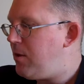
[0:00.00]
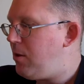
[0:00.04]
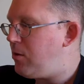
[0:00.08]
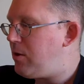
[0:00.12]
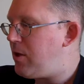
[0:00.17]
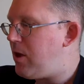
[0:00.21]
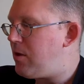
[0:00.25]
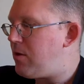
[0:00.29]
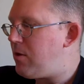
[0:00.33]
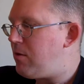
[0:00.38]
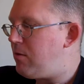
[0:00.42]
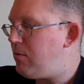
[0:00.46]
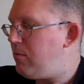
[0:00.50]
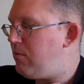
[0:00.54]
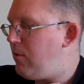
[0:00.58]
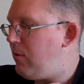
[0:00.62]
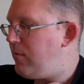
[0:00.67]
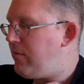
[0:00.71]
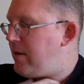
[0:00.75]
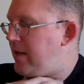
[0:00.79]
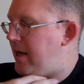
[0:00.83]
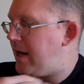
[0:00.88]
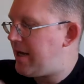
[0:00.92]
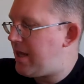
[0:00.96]
The only other
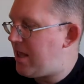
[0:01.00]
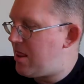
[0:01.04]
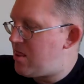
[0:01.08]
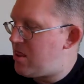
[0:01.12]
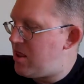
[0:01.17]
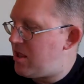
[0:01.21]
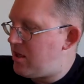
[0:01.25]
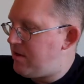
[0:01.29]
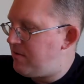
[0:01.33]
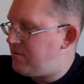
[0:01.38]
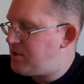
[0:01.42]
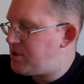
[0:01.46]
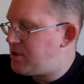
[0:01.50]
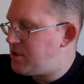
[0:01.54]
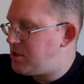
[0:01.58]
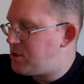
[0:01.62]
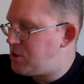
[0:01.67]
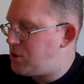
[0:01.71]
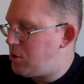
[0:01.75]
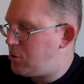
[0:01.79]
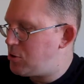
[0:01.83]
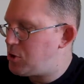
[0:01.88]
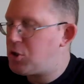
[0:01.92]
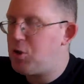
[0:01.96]
movie that I can think of is The
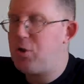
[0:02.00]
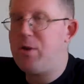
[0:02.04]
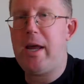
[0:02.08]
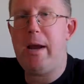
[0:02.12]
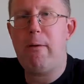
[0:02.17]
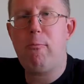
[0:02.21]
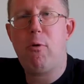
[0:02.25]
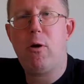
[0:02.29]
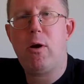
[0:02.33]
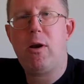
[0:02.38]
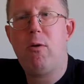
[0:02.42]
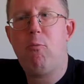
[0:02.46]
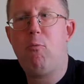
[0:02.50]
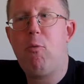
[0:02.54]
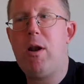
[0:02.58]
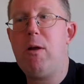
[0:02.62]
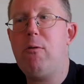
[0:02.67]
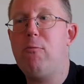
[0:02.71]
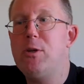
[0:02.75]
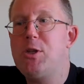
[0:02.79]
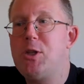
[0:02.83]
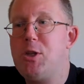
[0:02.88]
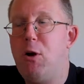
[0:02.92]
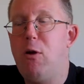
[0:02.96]
Social Network. When
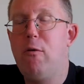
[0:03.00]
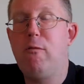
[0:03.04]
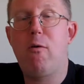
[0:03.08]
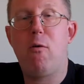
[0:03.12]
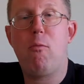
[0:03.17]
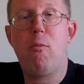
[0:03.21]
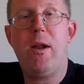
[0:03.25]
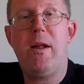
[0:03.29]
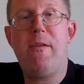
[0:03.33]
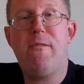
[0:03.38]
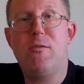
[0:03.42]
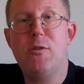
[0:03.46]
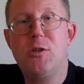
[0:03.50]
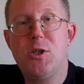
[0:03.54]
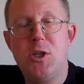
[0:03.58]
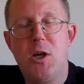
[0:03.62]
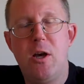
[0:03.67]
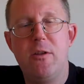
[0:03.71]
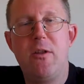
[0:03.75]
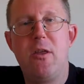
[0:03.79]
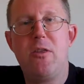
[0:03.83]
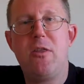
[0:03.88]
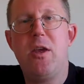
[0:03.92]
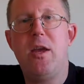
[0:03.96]
it was over, when I first
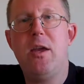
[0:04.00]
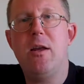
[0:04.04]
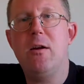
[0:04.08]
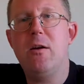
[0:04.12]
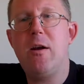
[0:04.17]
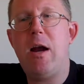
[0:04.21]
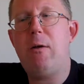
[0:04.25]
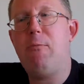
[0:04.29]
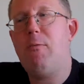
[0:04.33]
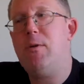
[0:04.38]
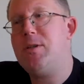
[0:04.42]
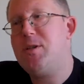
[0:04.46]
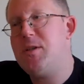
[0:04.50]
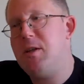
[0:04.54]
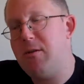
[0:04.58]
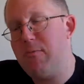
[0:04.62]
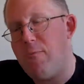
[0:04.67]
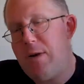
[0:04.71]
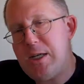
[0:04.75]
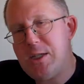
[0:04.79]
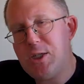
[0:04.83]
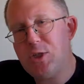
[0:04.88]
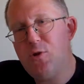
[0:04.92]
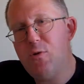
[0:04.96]
saw it in the theater, I went to the
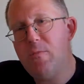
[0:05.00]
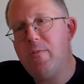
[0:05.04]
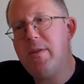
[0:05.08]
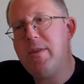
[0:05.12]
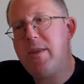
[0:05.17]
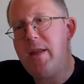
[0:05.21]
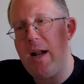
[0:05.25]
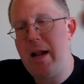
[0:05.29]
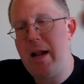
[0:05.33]
restroom,